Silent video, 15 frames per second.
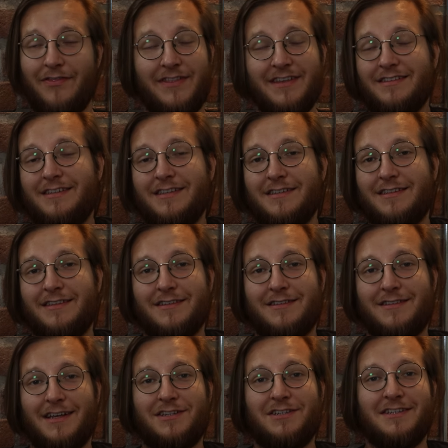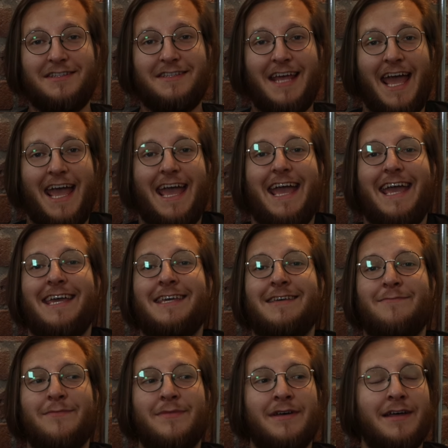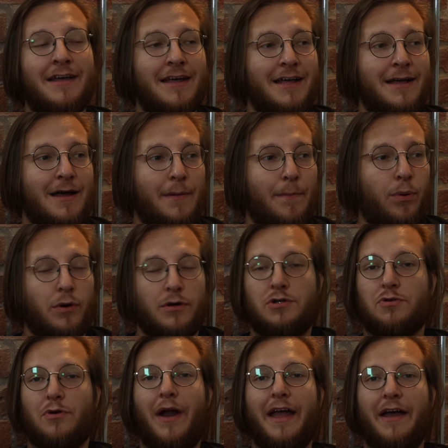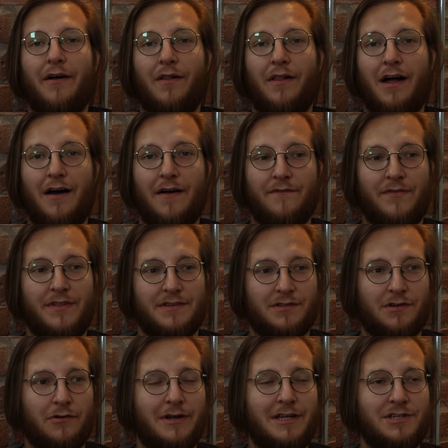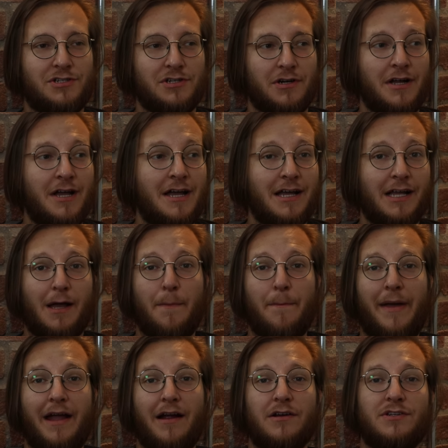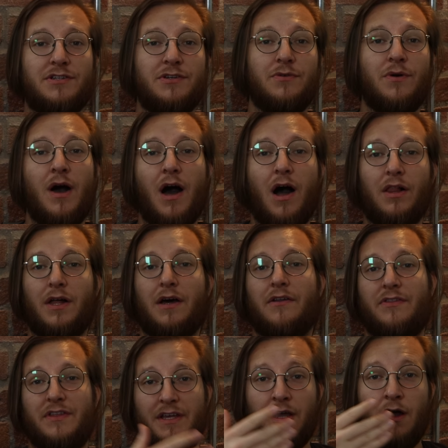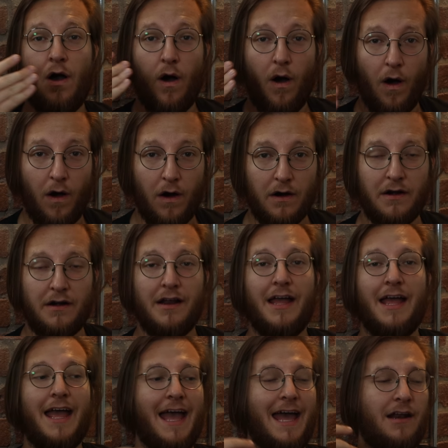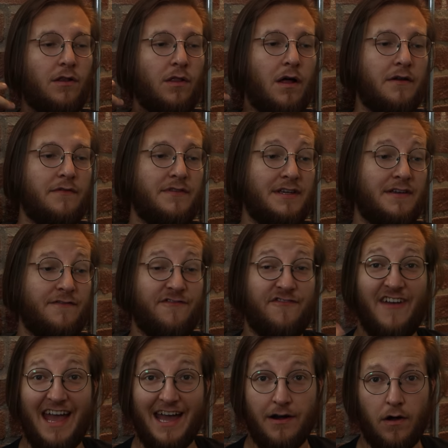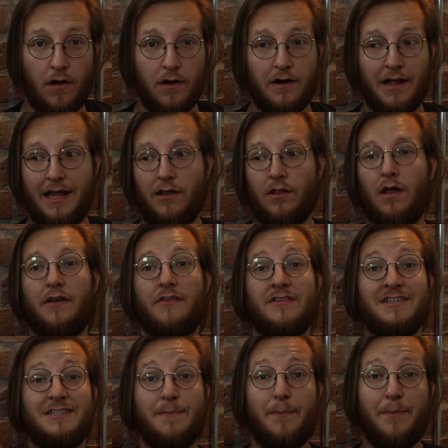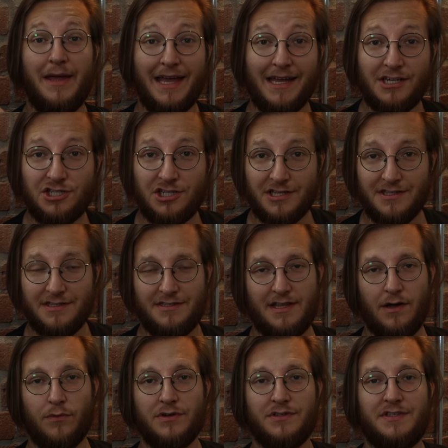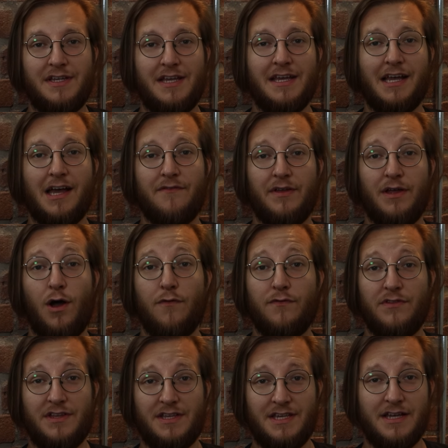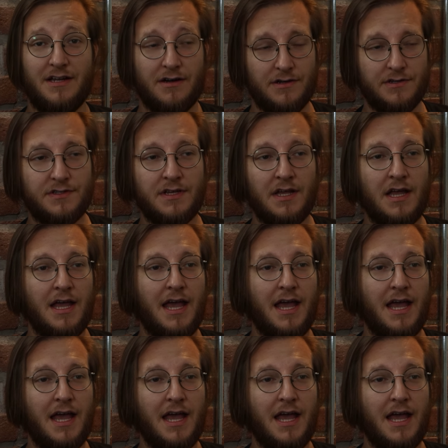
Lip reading: This is such a tame portrayal of this creature compared to a lot of the art and a lot of the fan art and a lot of the depictions that we're seeing of it over the years.